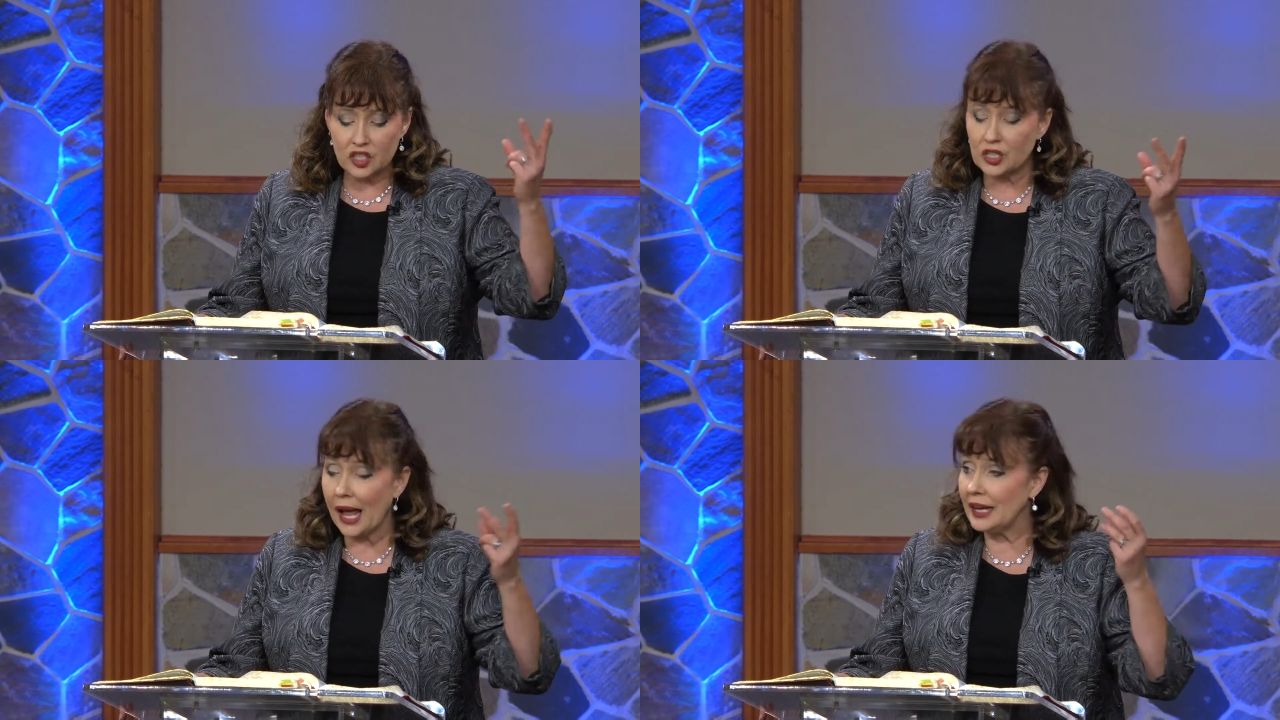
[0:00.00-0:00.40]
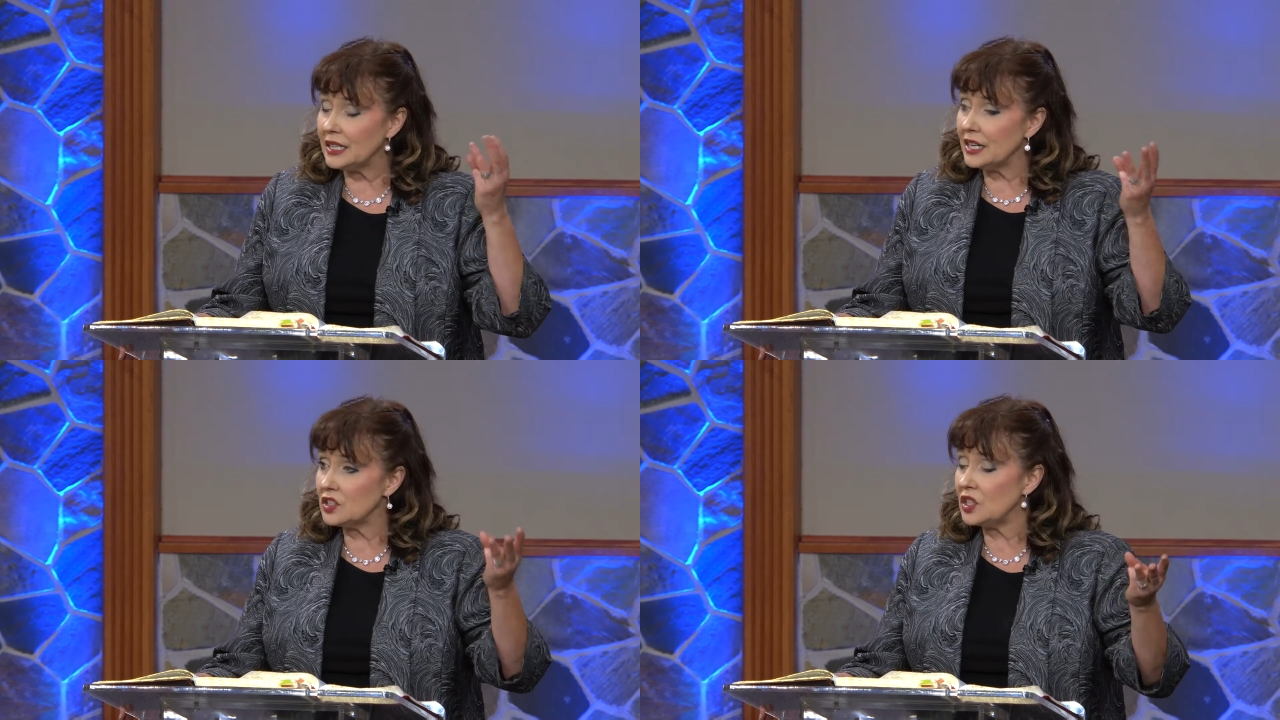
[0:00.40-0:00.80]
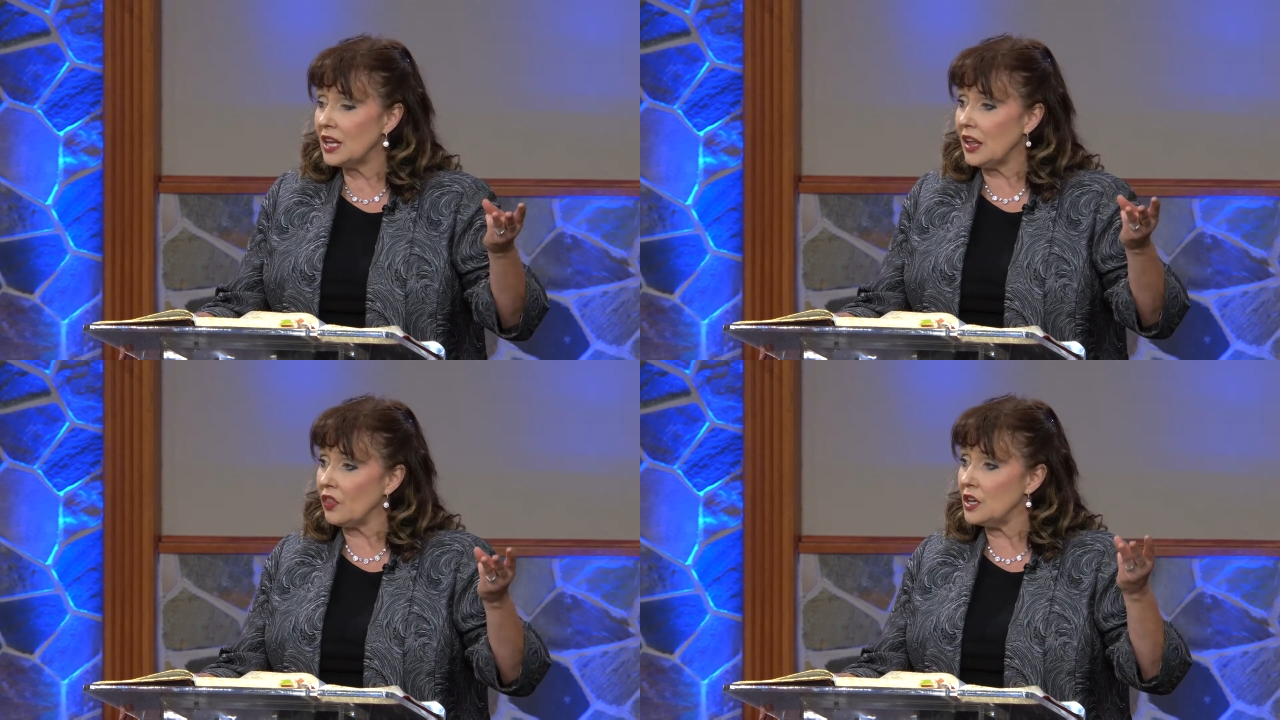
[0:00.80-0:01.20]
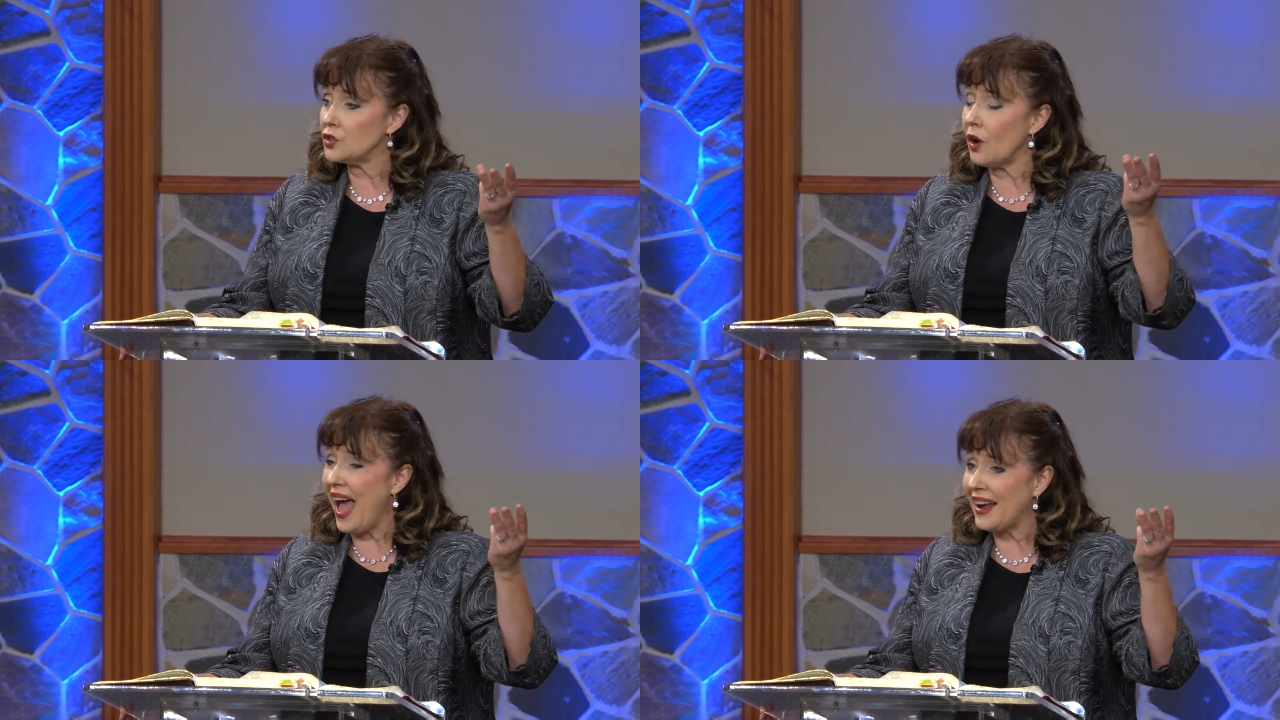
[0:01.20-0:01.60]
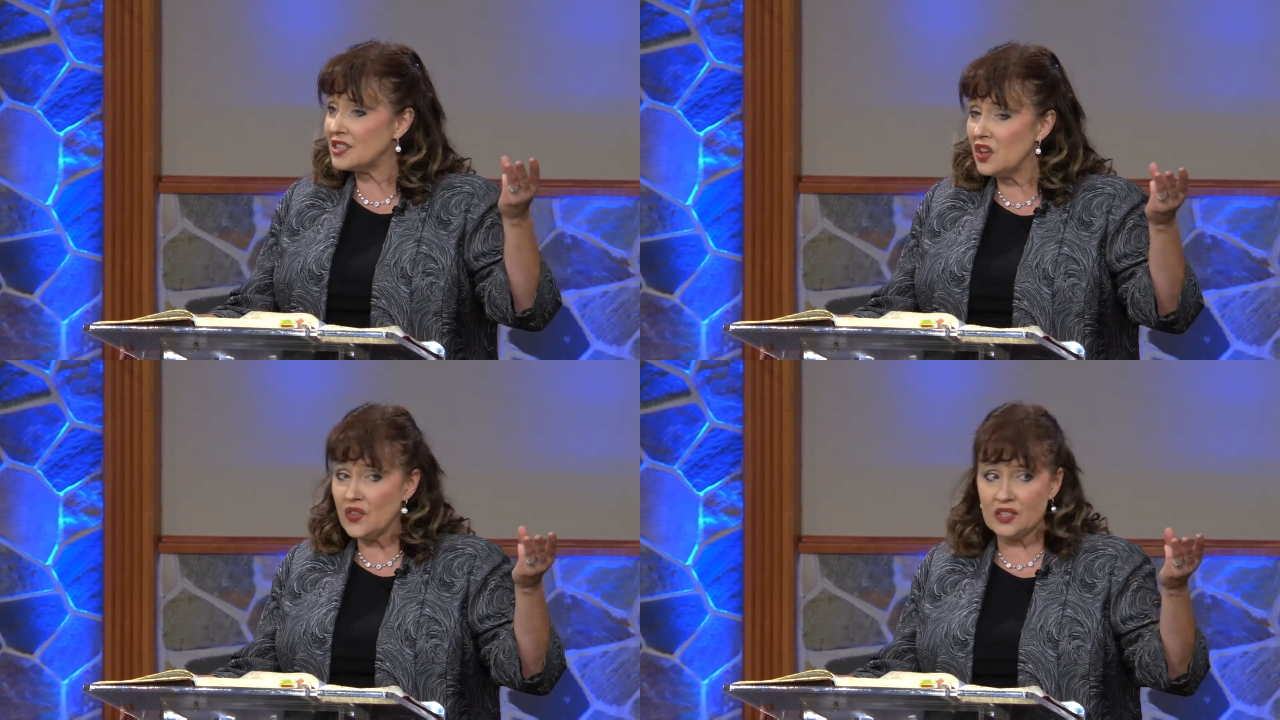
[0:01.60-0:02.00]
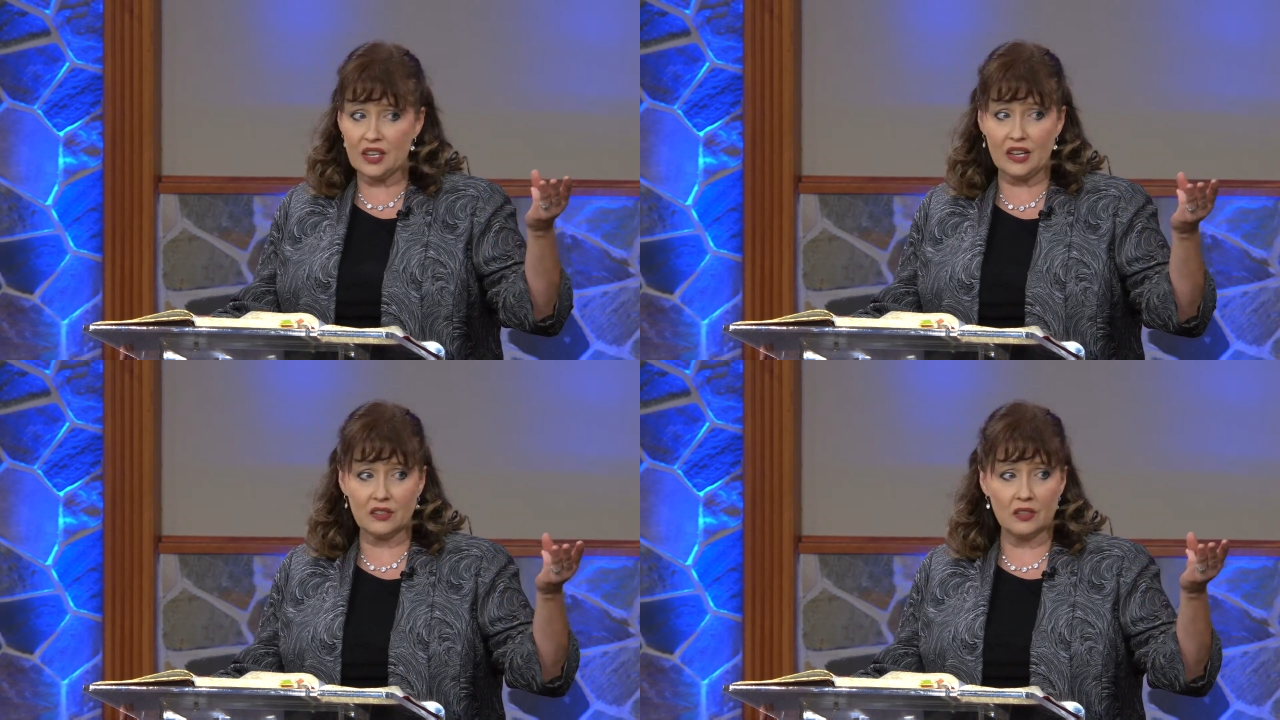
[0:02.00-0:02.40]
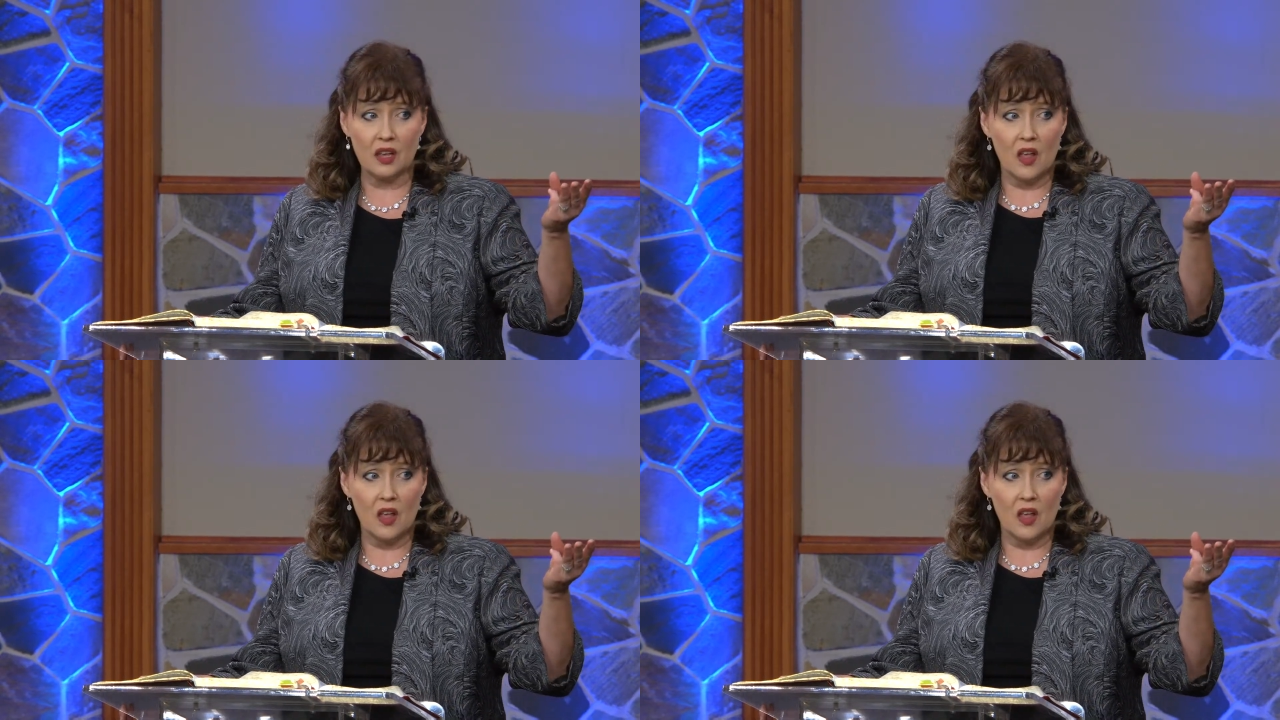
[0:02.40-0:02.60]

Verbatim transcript: standing, sitting. These are activities.